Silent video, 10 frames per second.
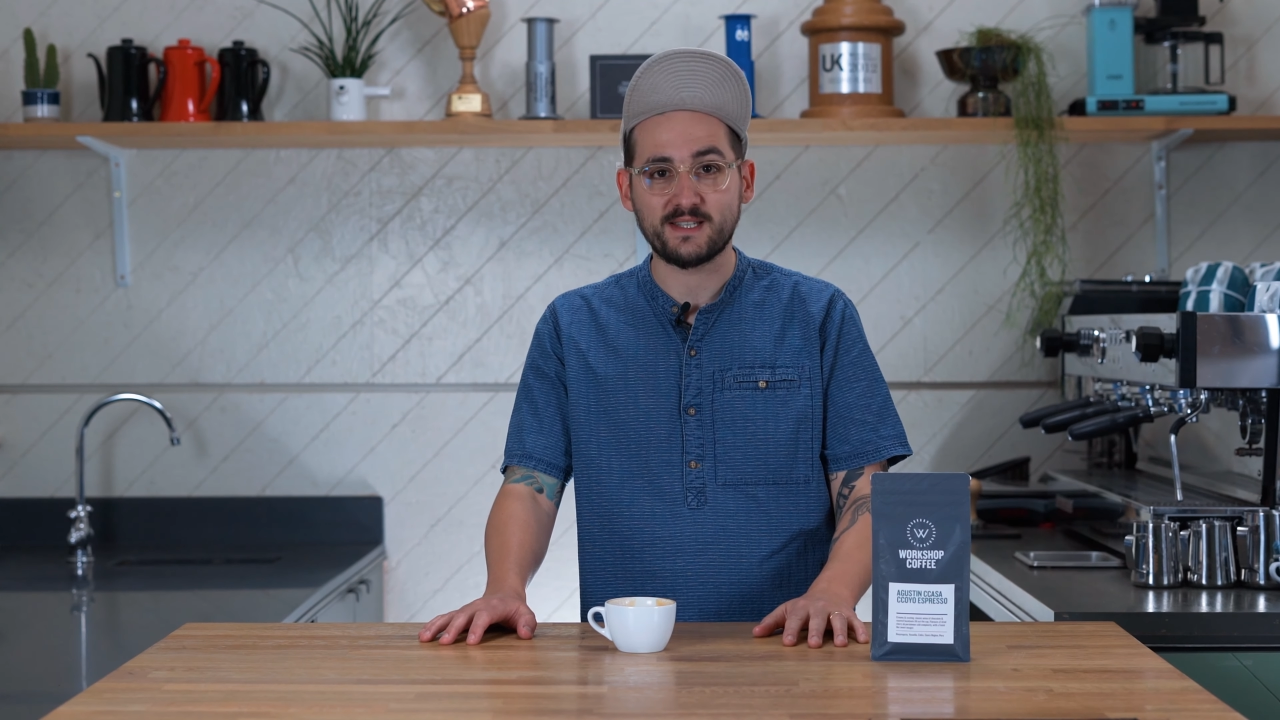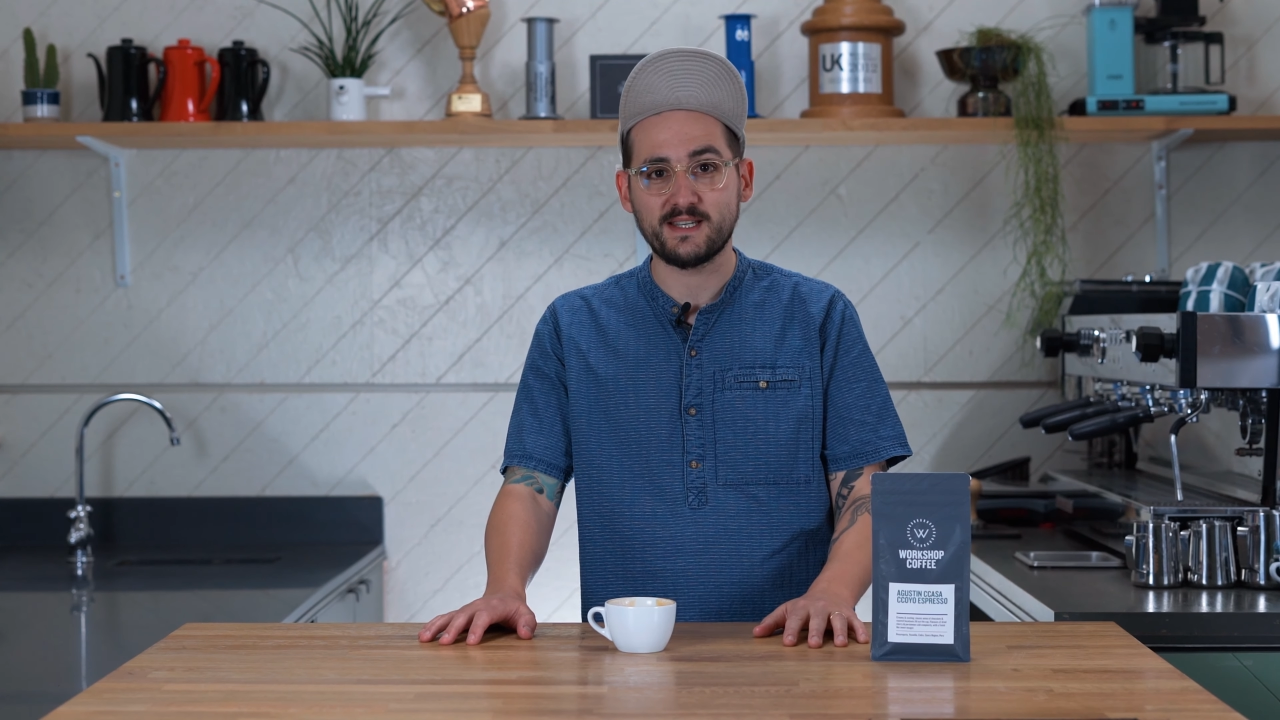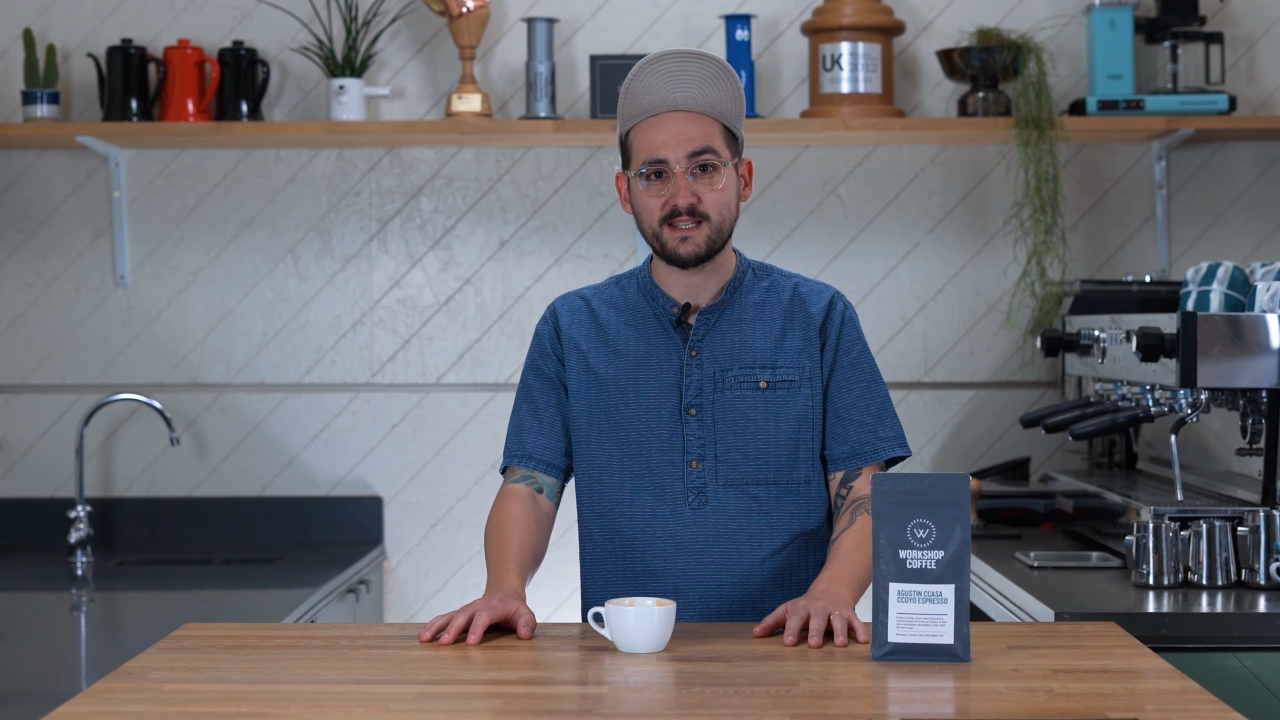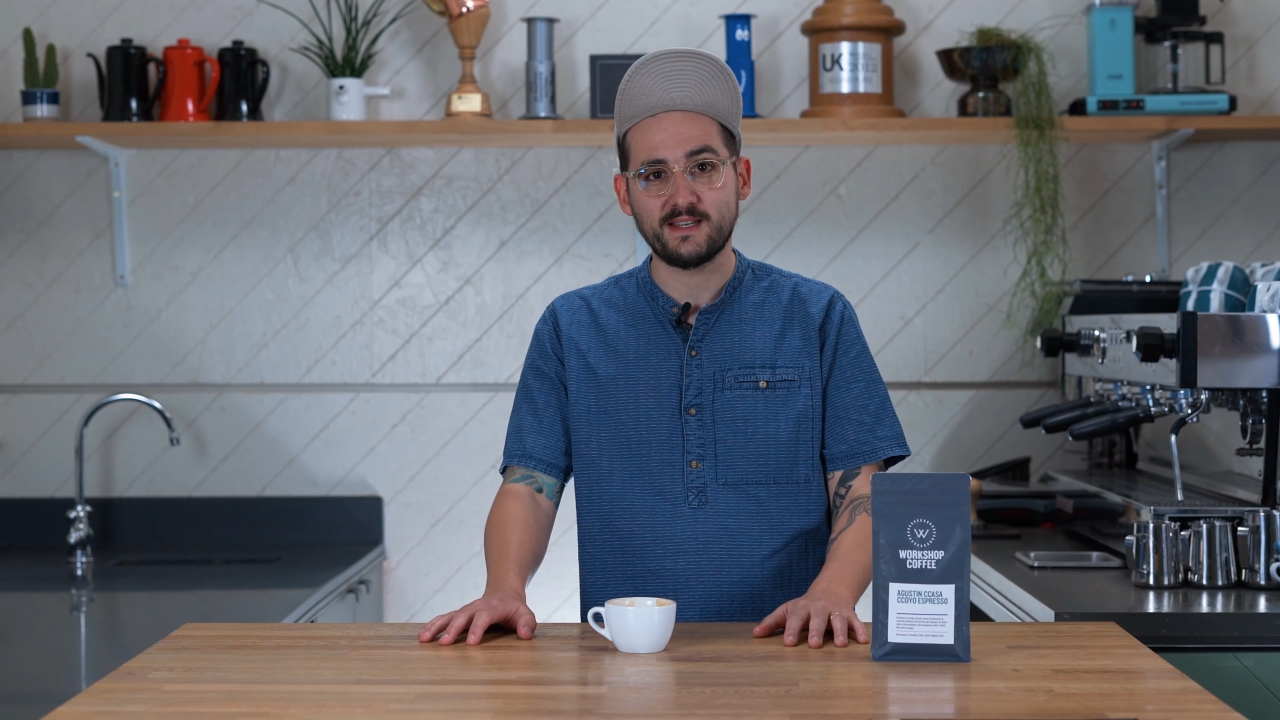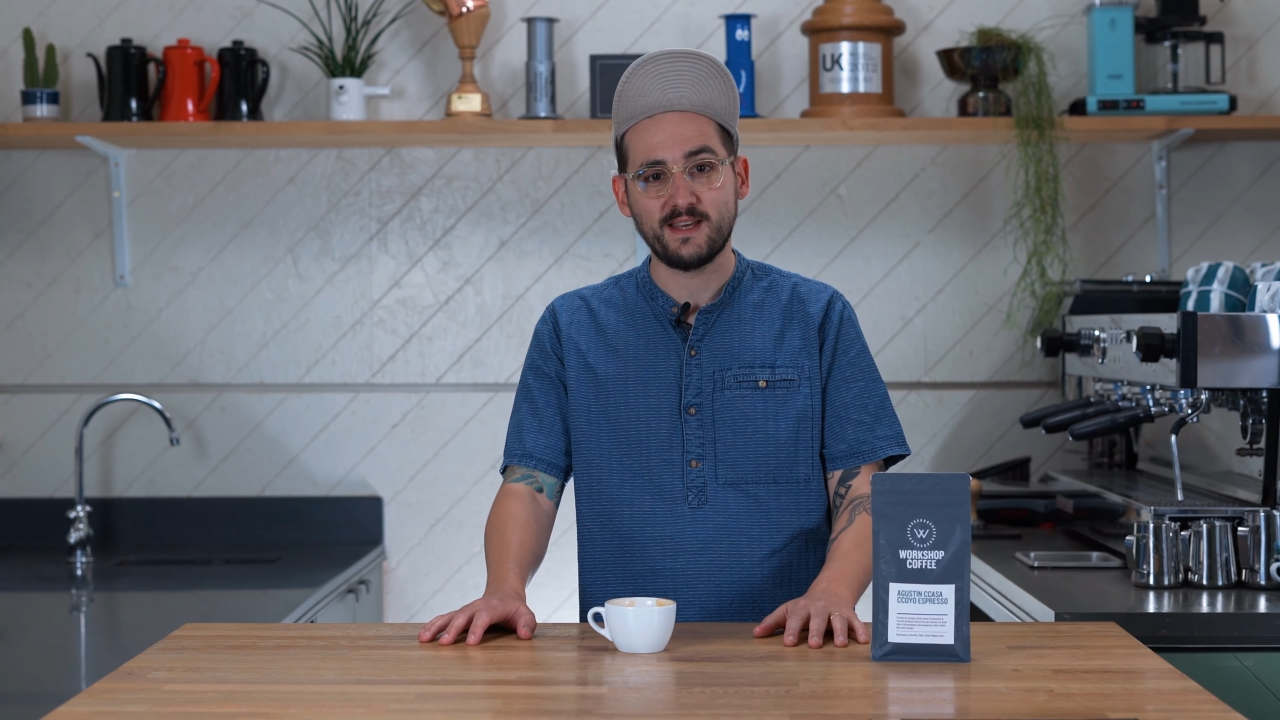
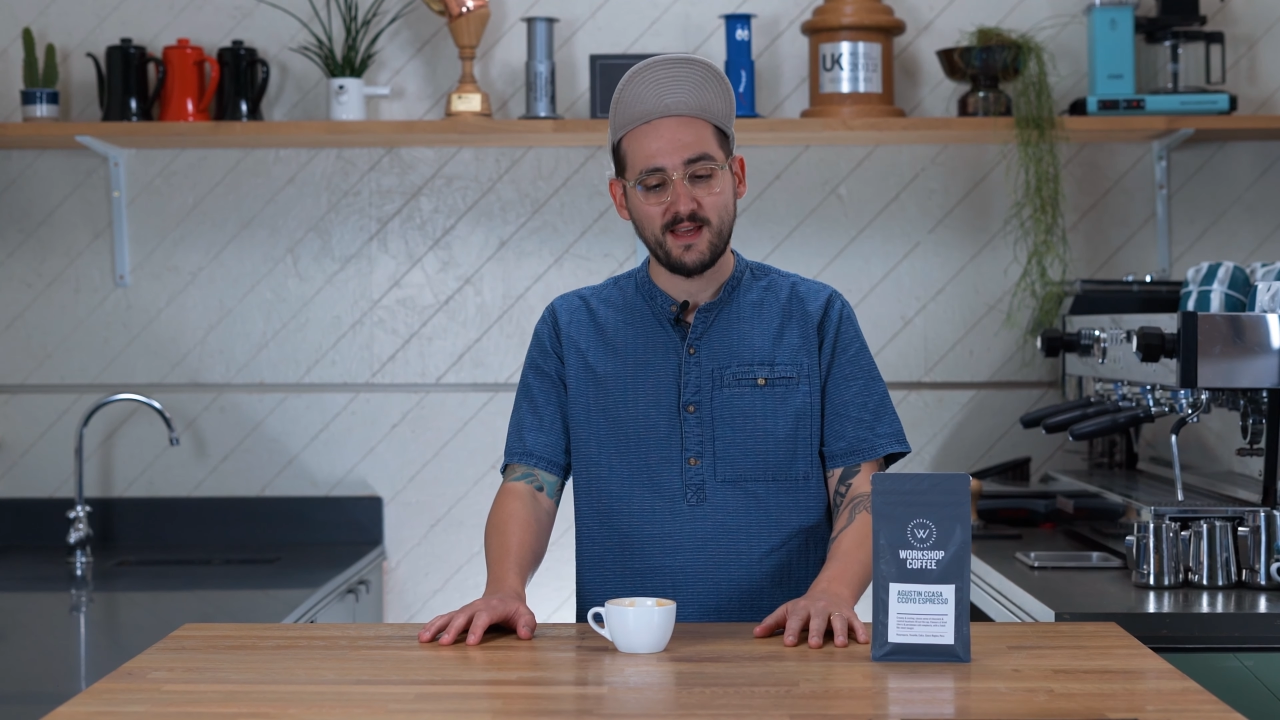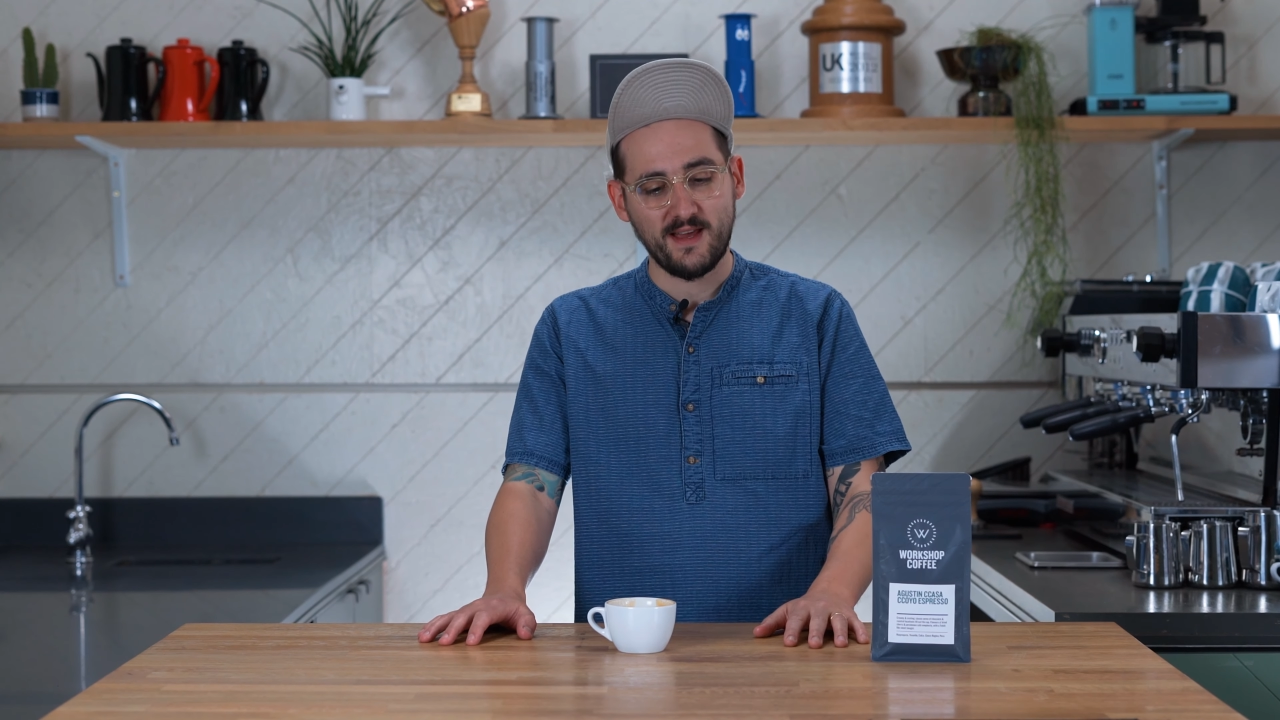season.